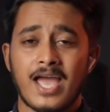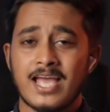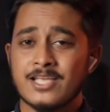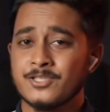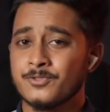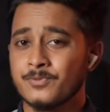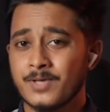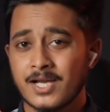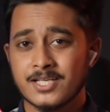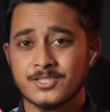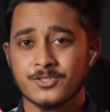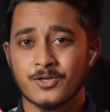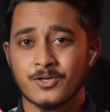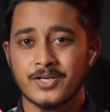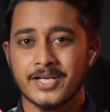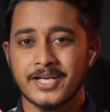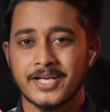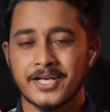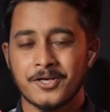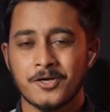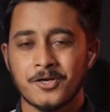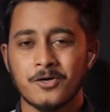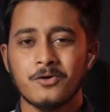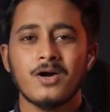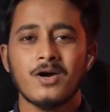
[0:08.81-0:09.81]
as you guys already
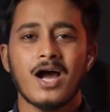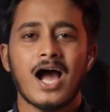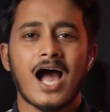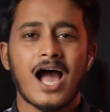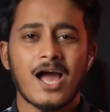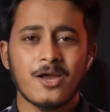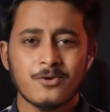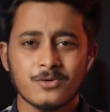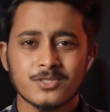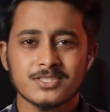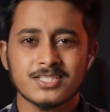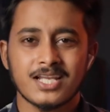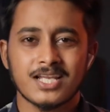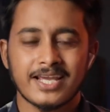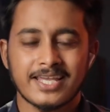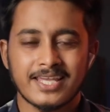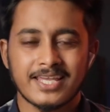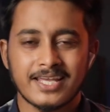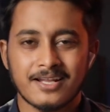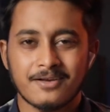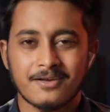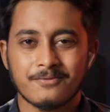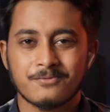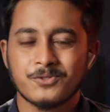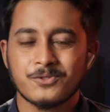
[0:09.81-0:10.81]
know, I was lucky
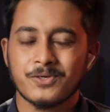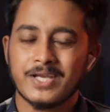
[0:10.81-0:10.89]
enough to